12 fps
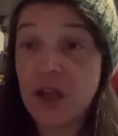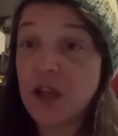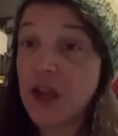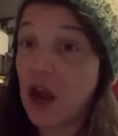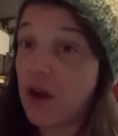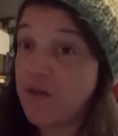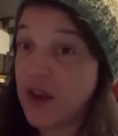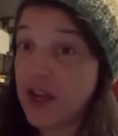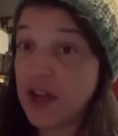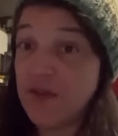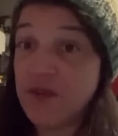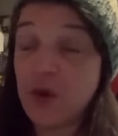Now, if
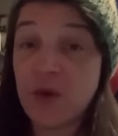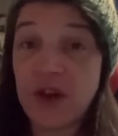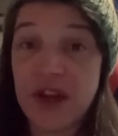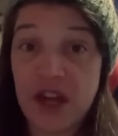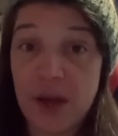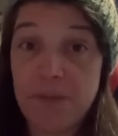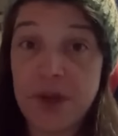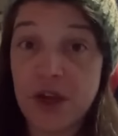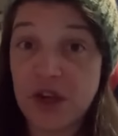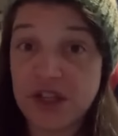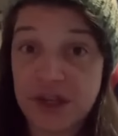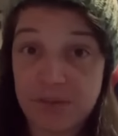any of you could get up here
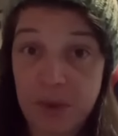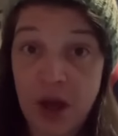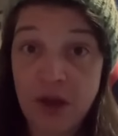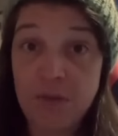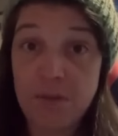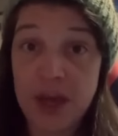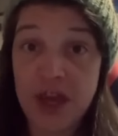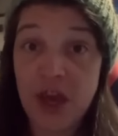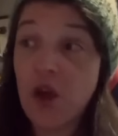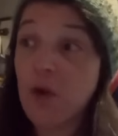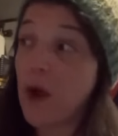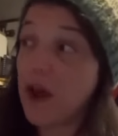and debunk me
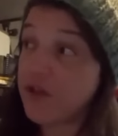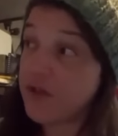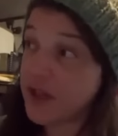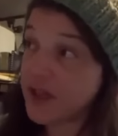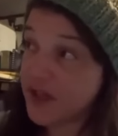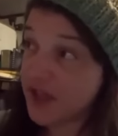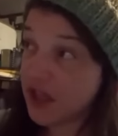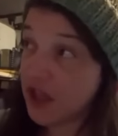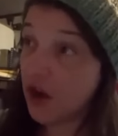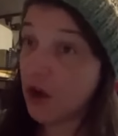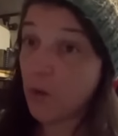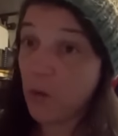rather than sit
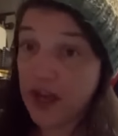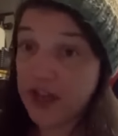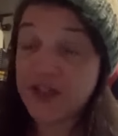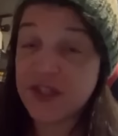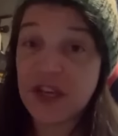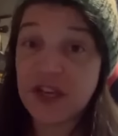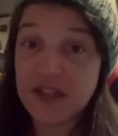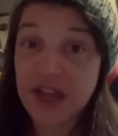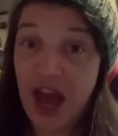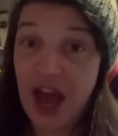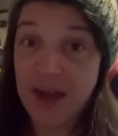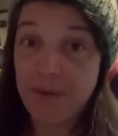there and waste
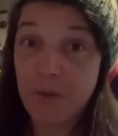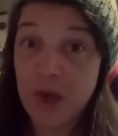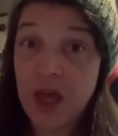time